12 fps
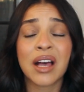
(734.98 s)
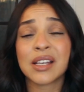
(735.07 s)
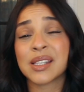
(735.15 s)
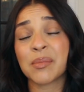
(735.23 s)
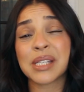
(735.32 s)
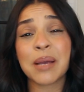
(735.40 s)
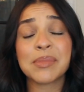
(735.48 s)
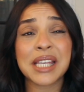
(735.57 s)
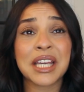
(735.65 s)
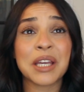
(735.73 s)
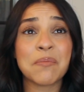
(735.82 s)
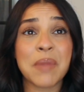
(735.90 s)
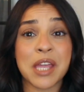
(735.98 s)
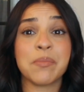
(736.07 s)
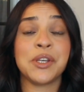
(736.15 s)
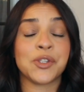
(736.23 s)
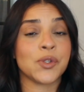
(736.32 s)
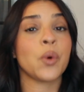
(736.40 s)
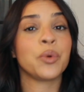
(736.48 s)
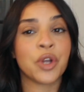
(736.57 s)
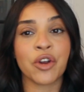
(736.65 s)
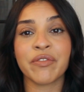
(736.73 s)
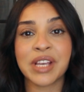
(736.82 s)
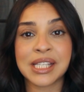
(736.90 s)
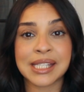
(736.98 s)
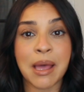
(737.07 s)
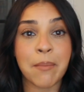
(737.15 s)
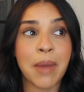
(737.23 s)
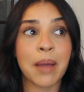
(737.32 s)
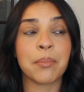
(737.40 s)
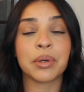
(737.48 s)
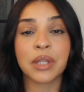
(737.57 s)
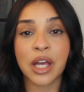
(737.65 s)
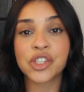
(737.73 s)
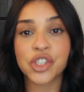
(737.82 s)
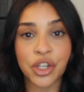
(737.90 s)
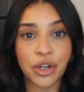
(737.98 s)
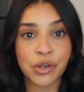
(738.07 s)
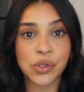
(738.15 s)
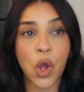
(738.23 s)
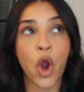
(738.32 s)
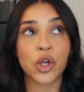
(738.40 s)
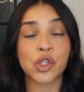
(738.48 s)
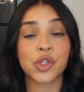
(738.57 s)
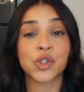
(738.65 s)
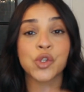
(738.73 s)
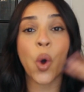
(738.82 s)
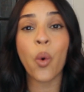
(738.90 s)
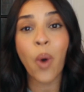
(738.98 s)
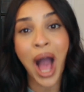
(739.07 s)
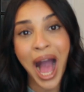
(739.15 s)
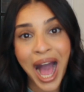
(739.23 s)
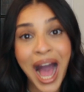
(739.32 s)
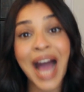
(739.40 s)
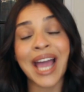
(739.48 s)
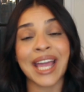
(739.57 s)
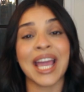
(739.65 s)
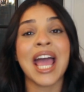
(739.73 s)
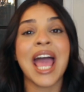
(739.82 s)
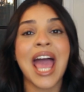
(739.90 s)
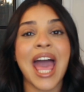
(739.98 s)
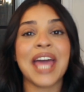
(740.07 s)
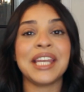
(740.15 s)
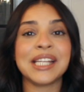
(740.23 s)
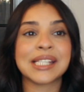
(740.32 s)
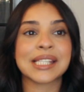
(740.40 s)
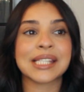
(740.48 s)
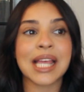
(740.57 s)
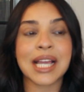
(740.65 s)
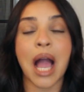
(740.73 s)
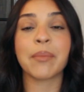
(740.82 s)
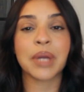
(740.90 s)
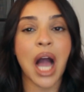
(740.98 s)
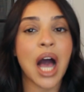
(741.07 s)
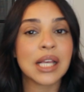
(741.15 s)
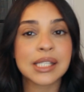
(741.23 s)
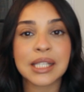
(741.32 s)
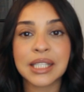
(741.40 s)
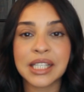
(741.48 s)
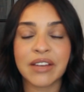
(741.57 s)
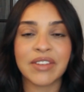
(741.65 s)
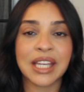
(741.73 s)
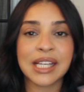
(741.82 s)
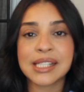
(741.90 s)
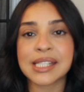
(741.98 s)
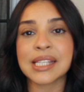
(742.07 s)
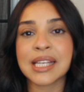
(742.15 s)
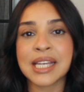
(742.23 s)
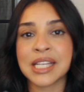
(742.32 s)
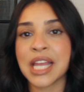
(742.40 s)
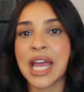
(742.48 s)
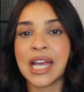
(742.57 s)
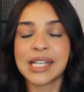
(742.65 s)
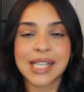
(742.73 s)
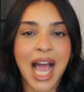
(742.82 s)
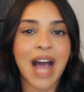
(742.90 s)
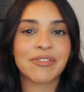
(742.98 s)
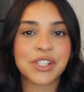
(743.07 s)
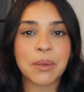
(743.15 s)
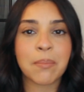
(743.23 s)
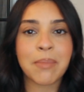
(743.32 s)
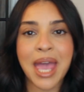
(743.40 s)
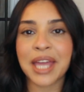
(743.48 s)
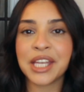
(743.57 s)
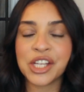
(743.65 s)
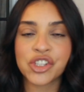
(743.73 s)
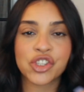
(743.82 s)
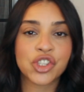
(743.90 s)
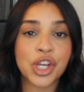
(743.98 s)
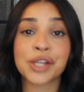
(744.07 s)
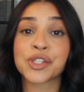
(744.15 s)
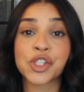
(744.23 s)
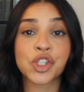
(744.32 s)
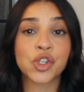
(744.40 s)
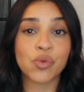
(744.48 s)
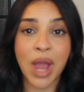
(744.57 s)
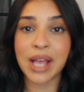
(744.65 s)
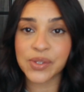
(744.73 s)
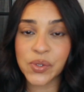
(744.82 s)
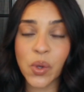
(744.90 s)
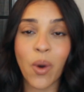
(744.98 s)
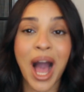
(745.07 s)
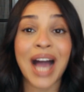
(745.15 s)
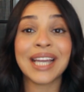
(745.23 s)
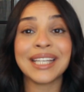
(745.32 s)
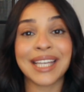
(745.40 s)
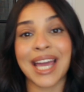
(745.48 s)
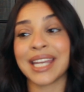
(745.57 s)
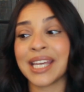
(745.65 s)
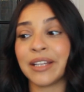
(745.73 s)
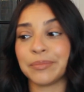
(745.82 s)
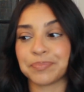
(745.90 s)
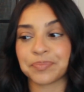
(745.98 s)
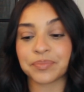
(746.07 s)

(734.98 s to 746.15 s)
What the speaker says: sometimes it can make me so nervous that my blood sugars are so high, and it's like I'm constantly giving insulin to have to manage just stress. So I get it,